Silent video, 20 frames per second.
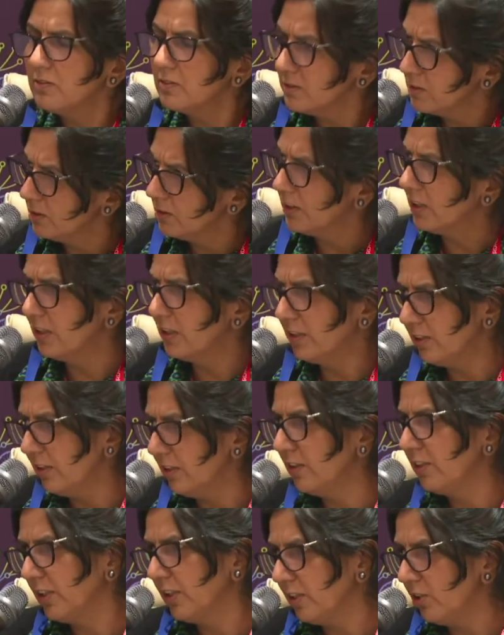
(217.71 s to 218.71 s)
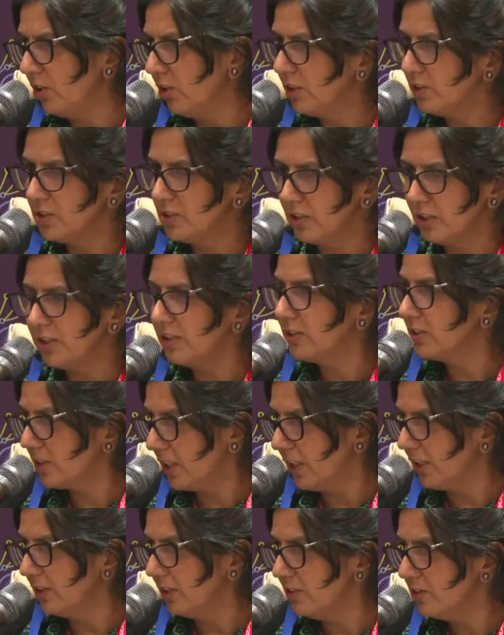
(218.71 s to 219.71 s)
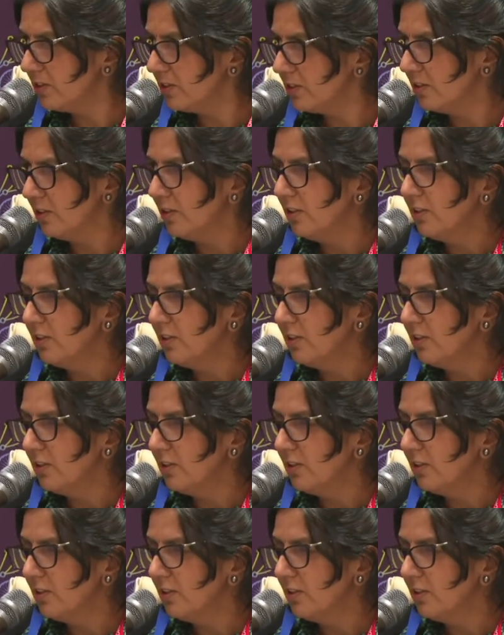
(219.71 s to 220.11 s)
certainly they are technologically challenged.